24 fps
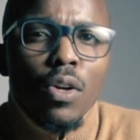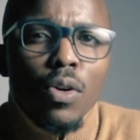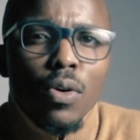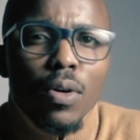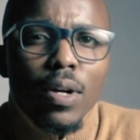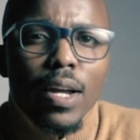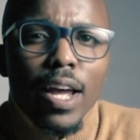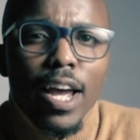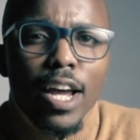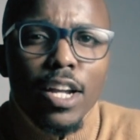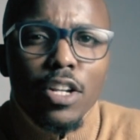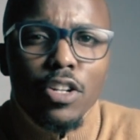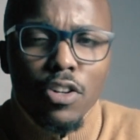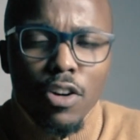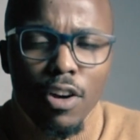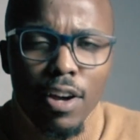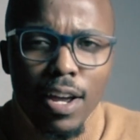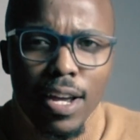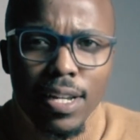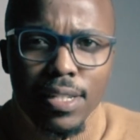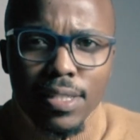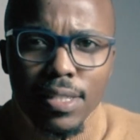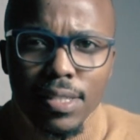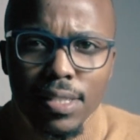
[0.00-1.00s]
Look at
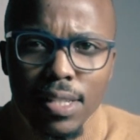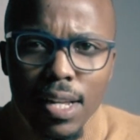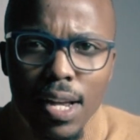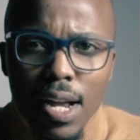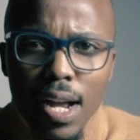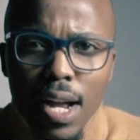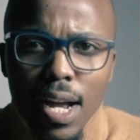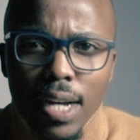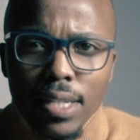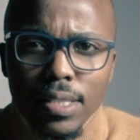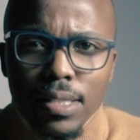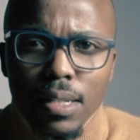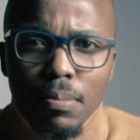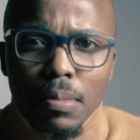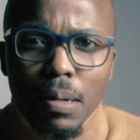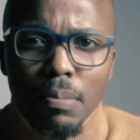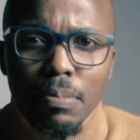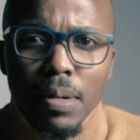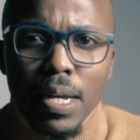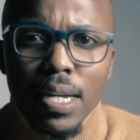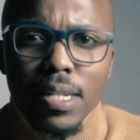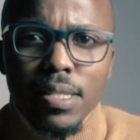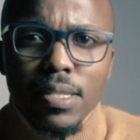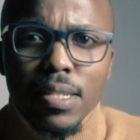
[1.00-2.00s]
your existing customer
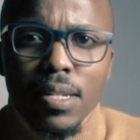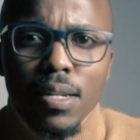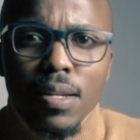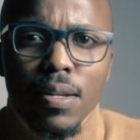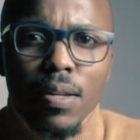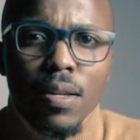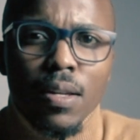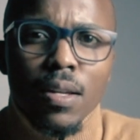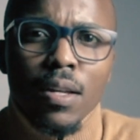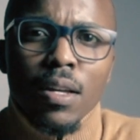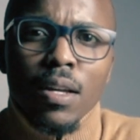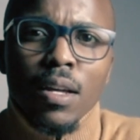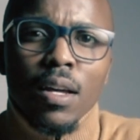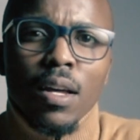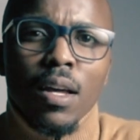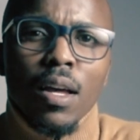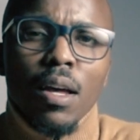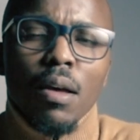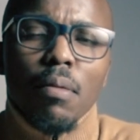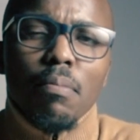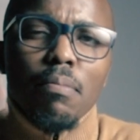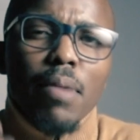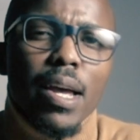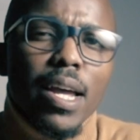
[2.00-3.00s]
base.
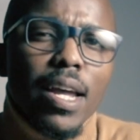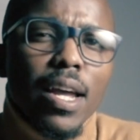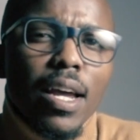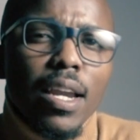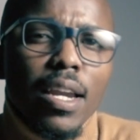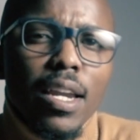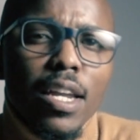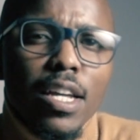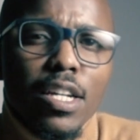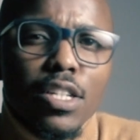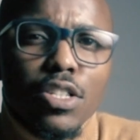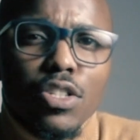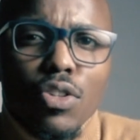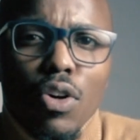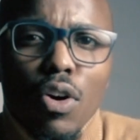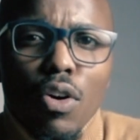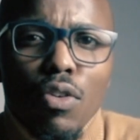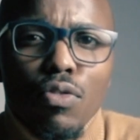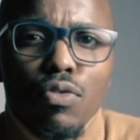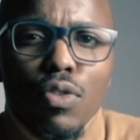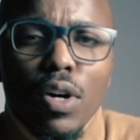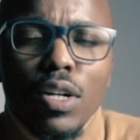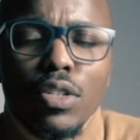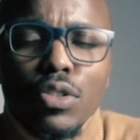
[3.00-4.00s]
Make a list
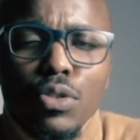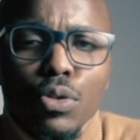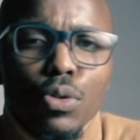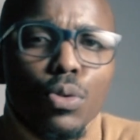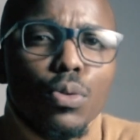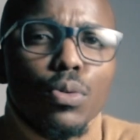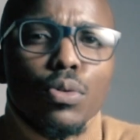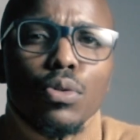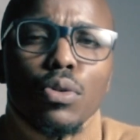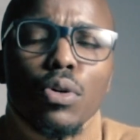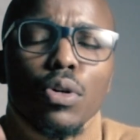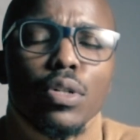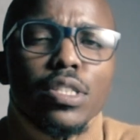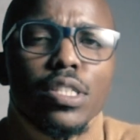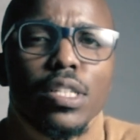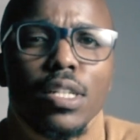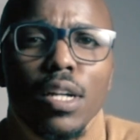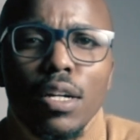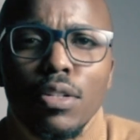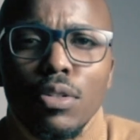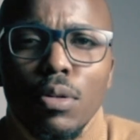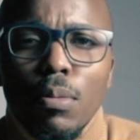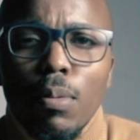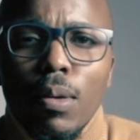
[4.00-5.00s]
of what you would
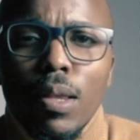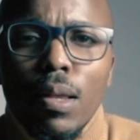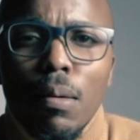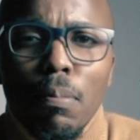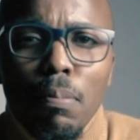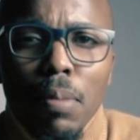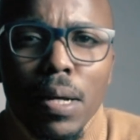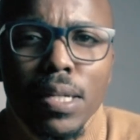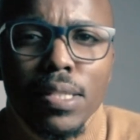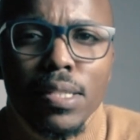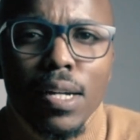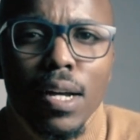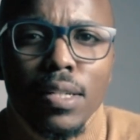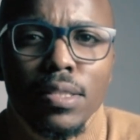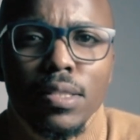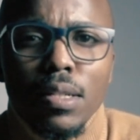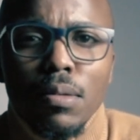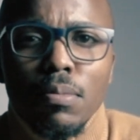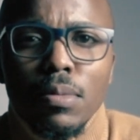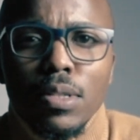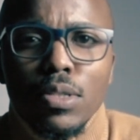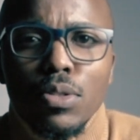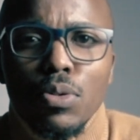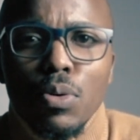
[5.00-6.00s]
consider to be the best
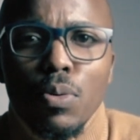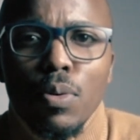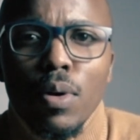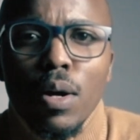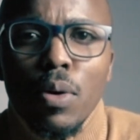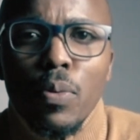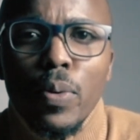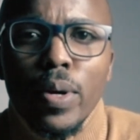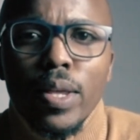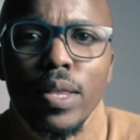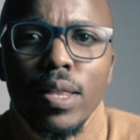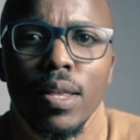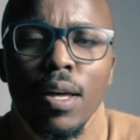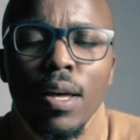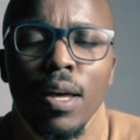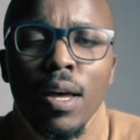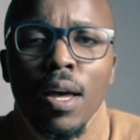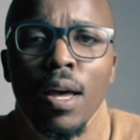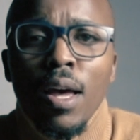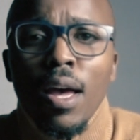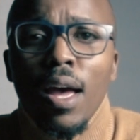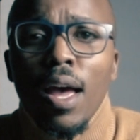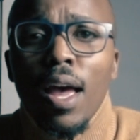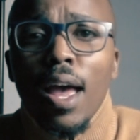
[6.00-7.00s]
customers to work with
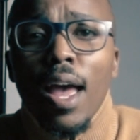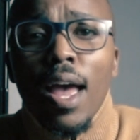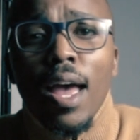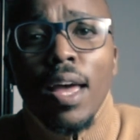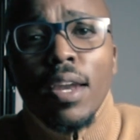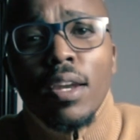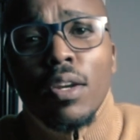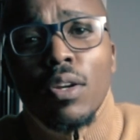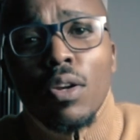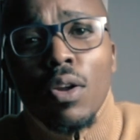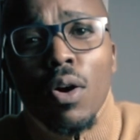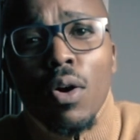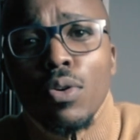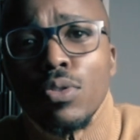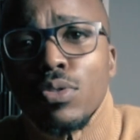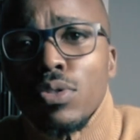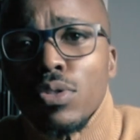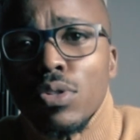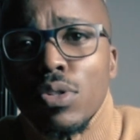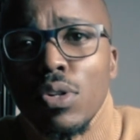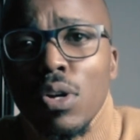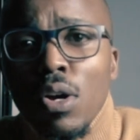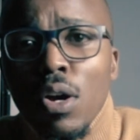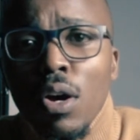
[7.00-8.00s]
and
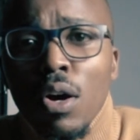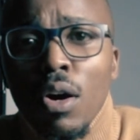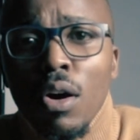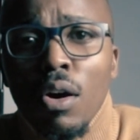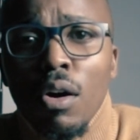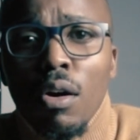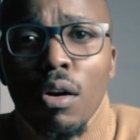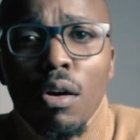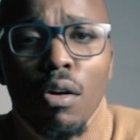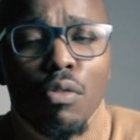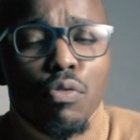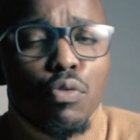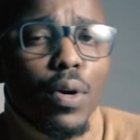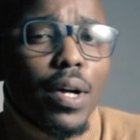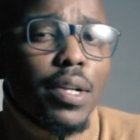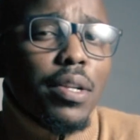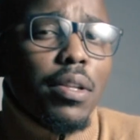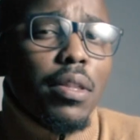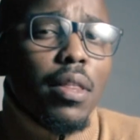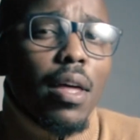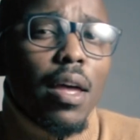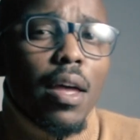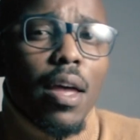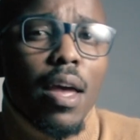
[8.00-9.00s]
notes of
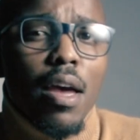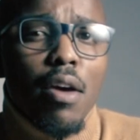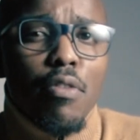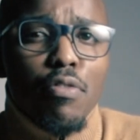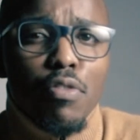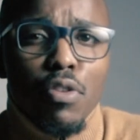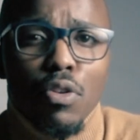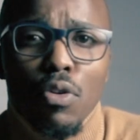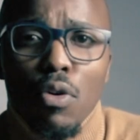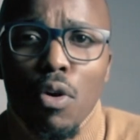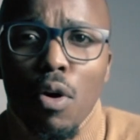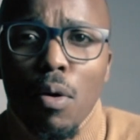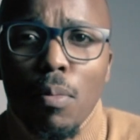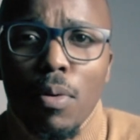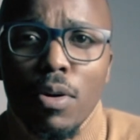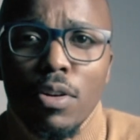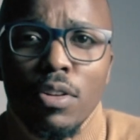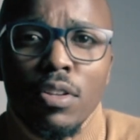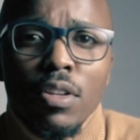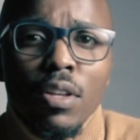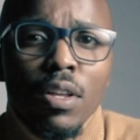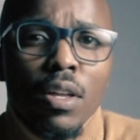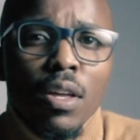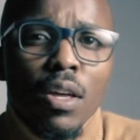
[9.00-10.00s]
what they have in common.
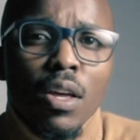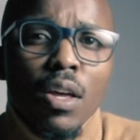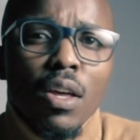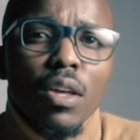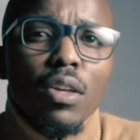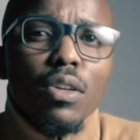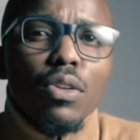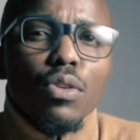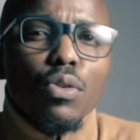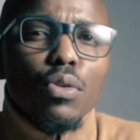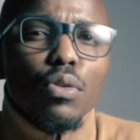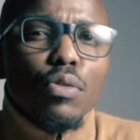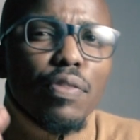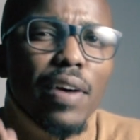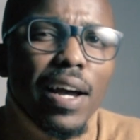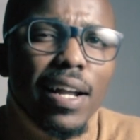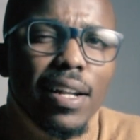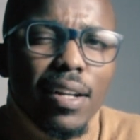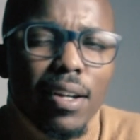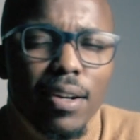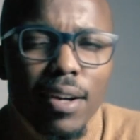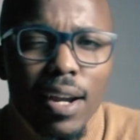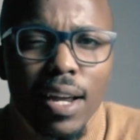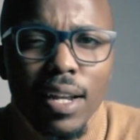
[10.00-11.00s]
You would
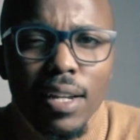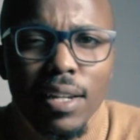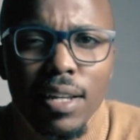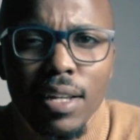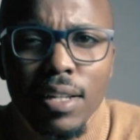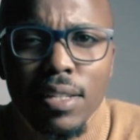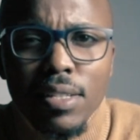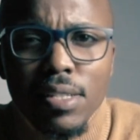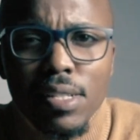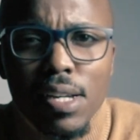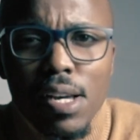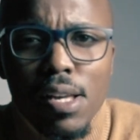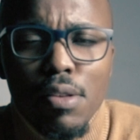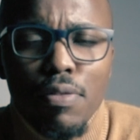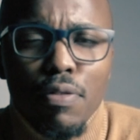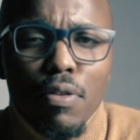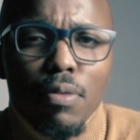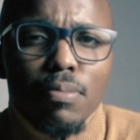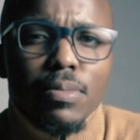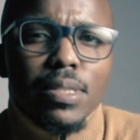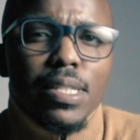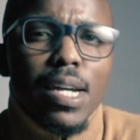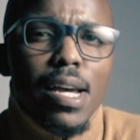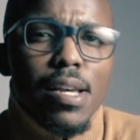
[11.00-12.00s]
find great insights
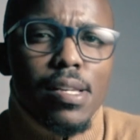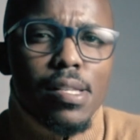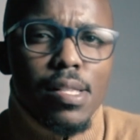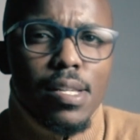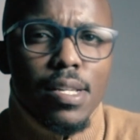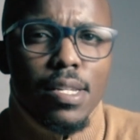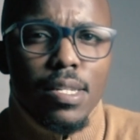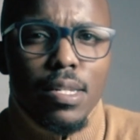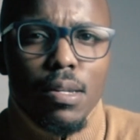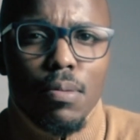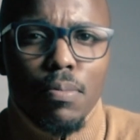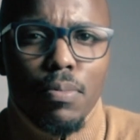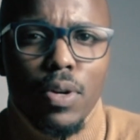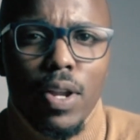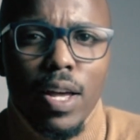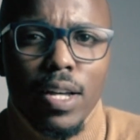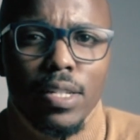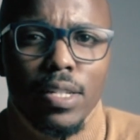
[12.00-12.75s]
from just this simple